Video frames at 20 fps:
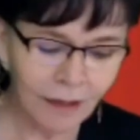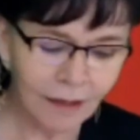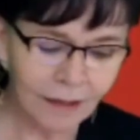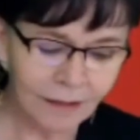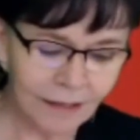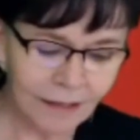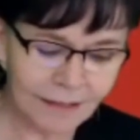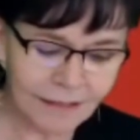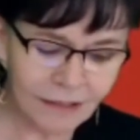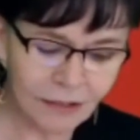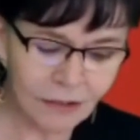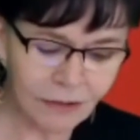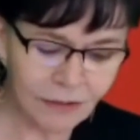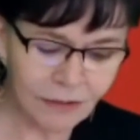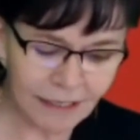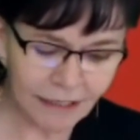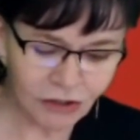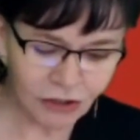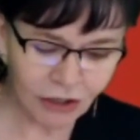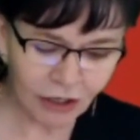next
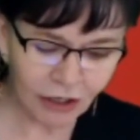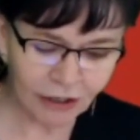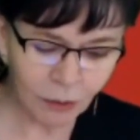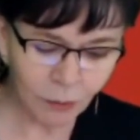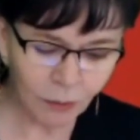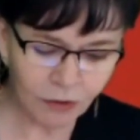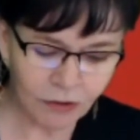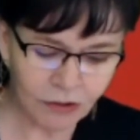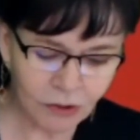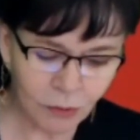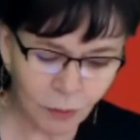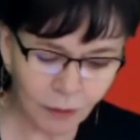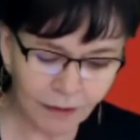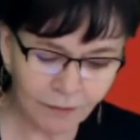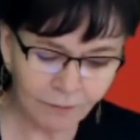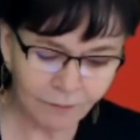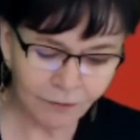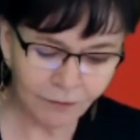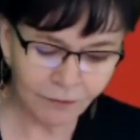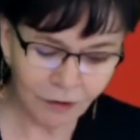Tuesday, January
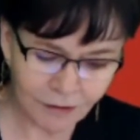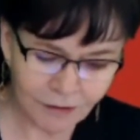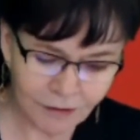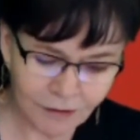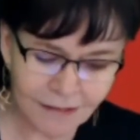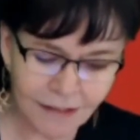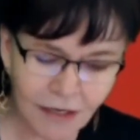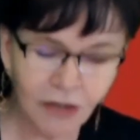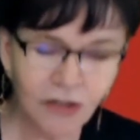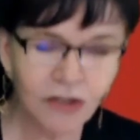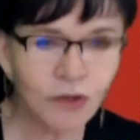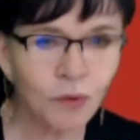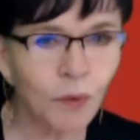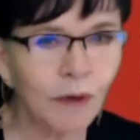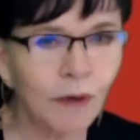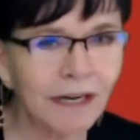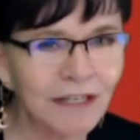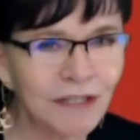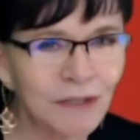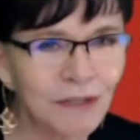21st,
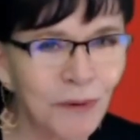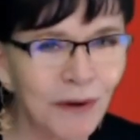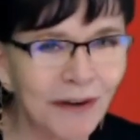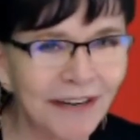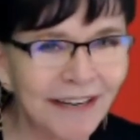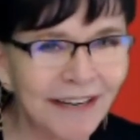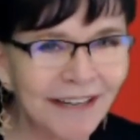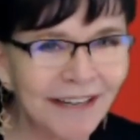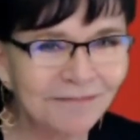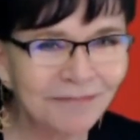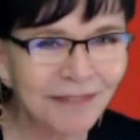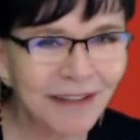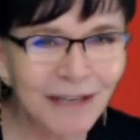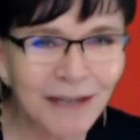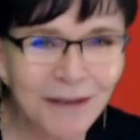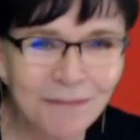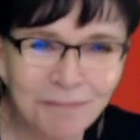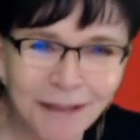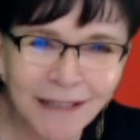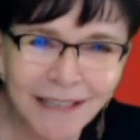2020. Can
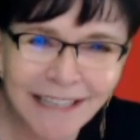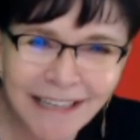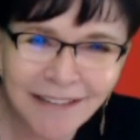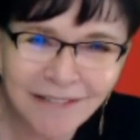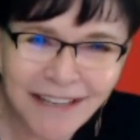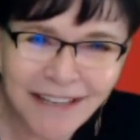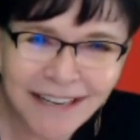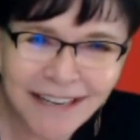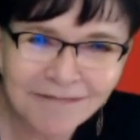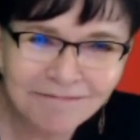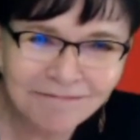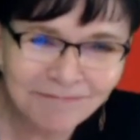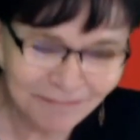you believe it?